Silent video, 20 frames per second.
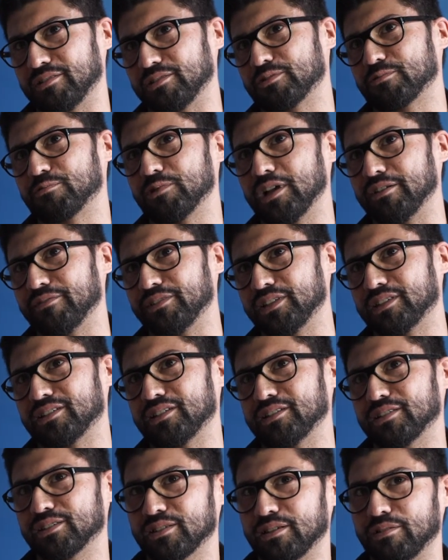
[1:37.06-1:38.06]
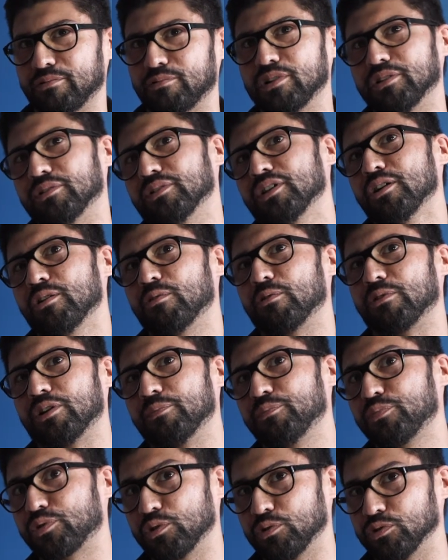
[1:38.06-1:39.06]
gravitate or
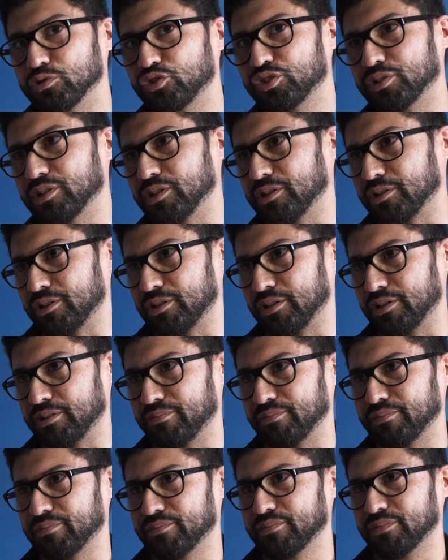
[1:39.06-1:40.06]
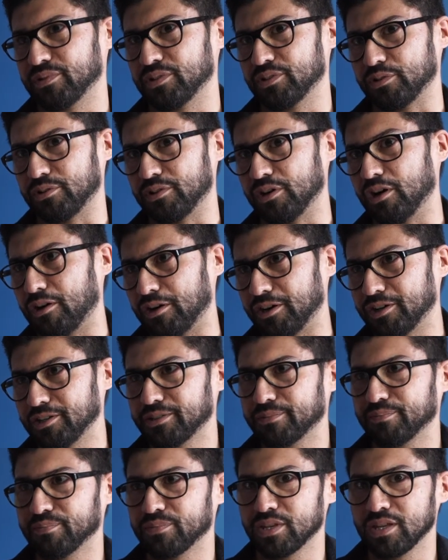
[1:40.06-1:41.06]
approach their
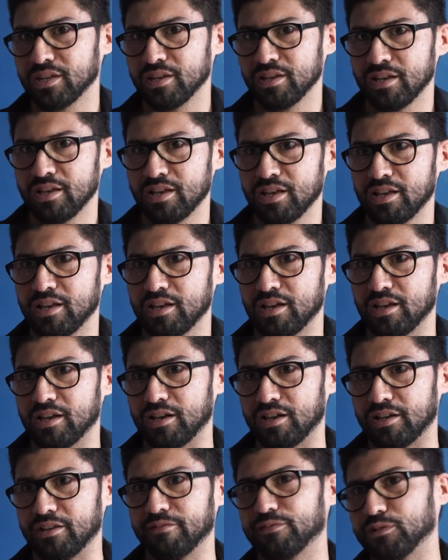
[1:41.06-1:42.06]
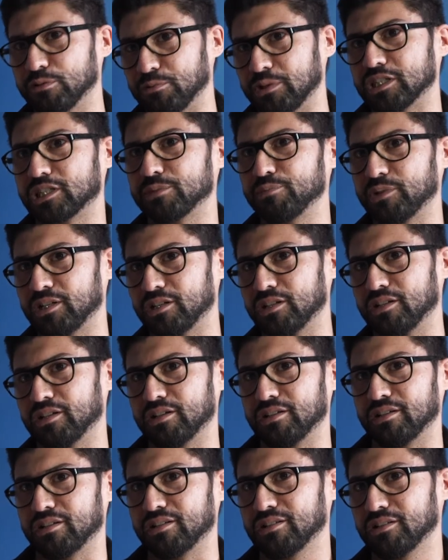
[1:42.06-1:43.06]
art influenced me
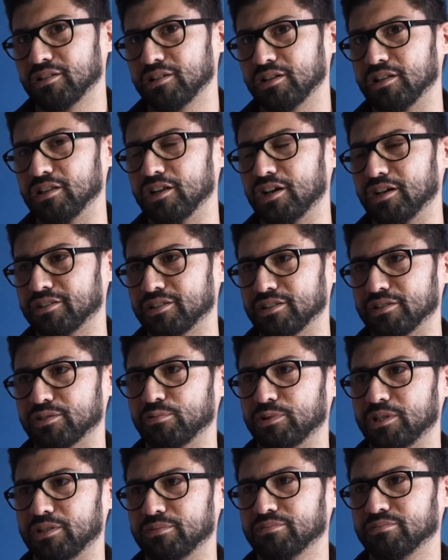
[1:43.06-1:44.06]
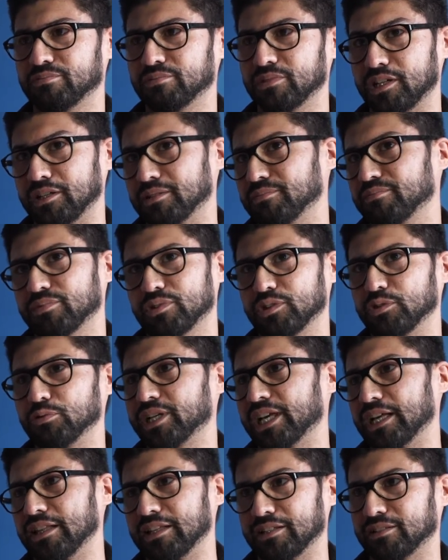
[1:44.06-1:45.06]
a lot as well, like
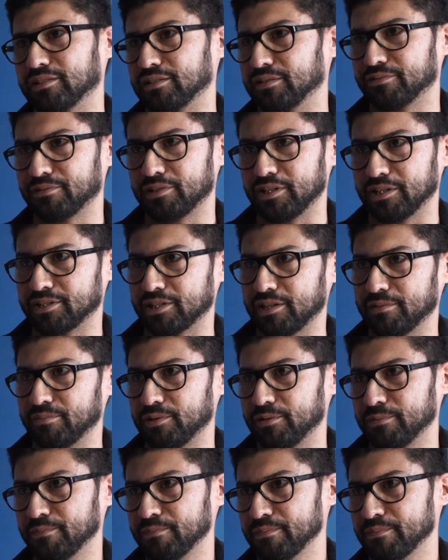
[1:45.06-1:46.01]
Duke Ellington, for example.